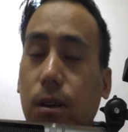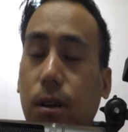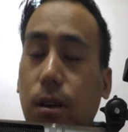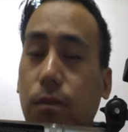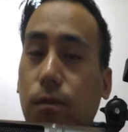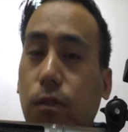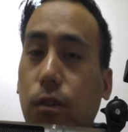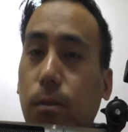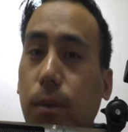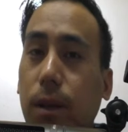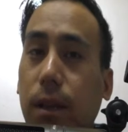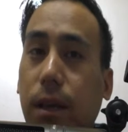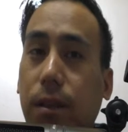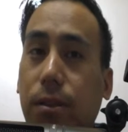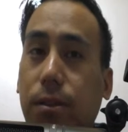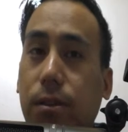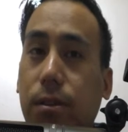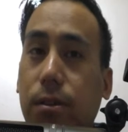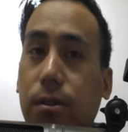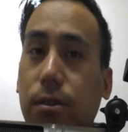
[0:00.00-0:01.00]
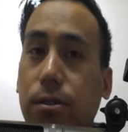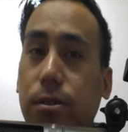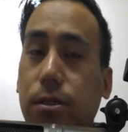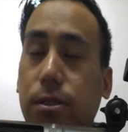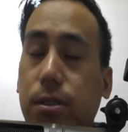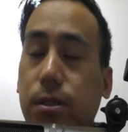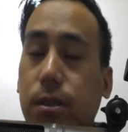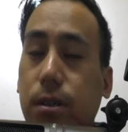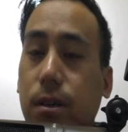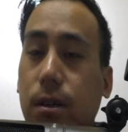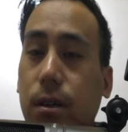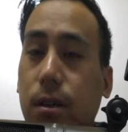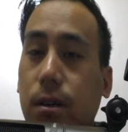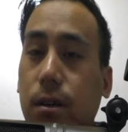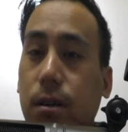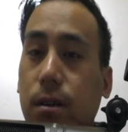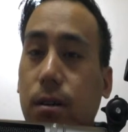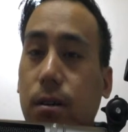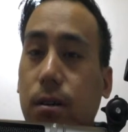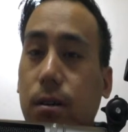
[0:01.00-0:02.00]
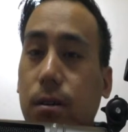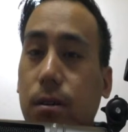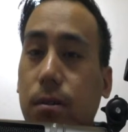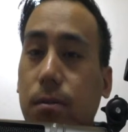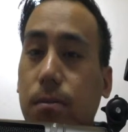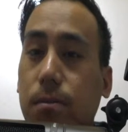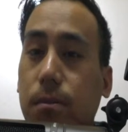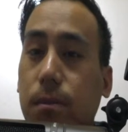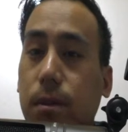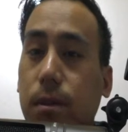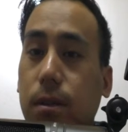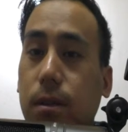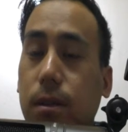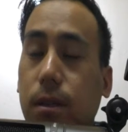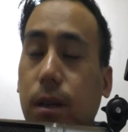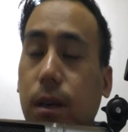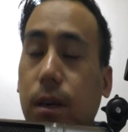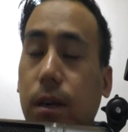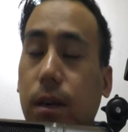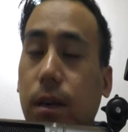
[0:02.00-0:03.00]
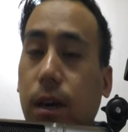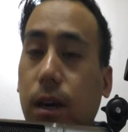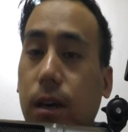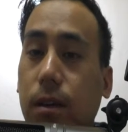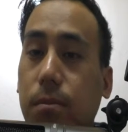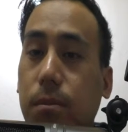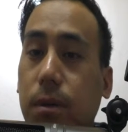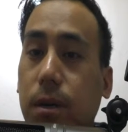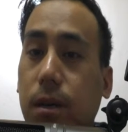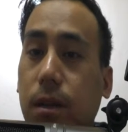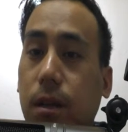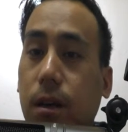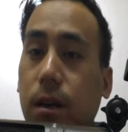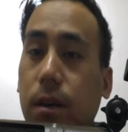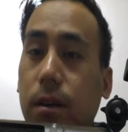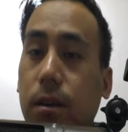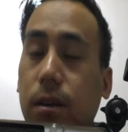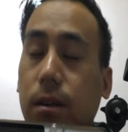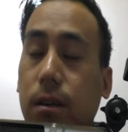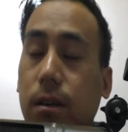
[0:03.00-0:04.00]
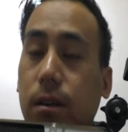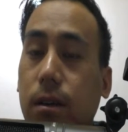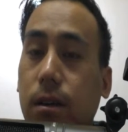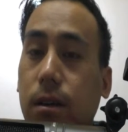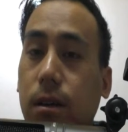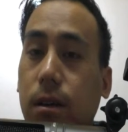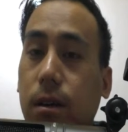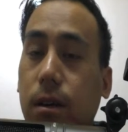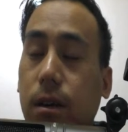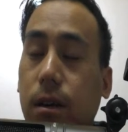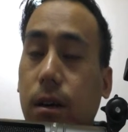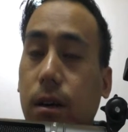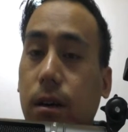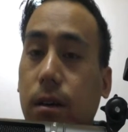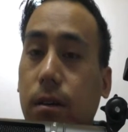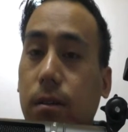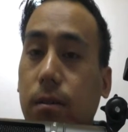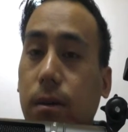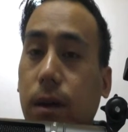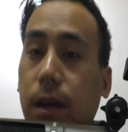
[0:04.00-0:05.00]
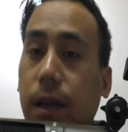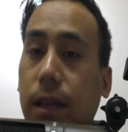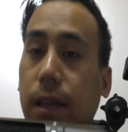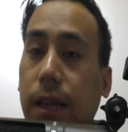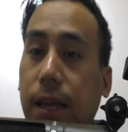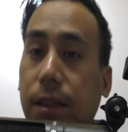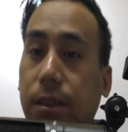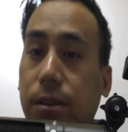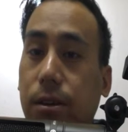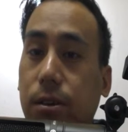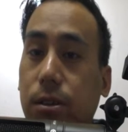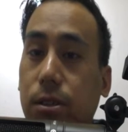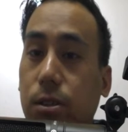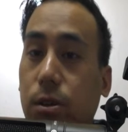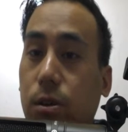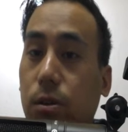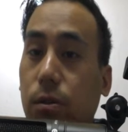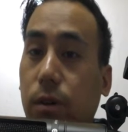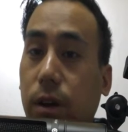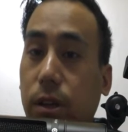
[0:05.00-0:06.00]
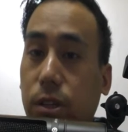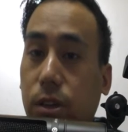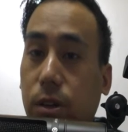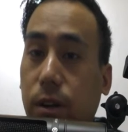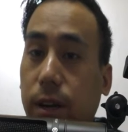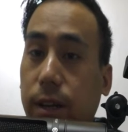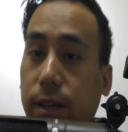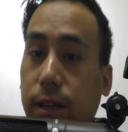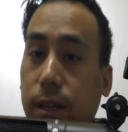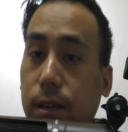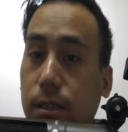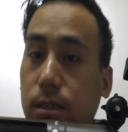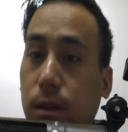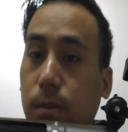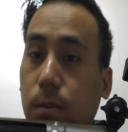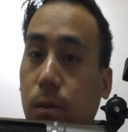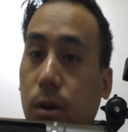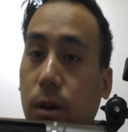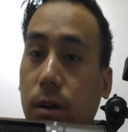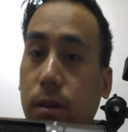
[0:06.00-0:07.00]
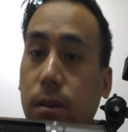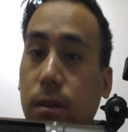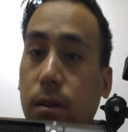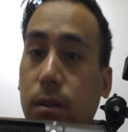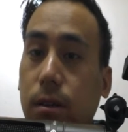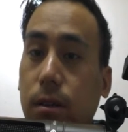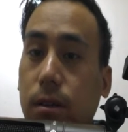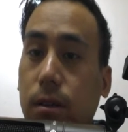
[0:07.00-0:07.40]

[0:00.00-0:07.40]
Informal letters, they can be like a letters congratulating someone,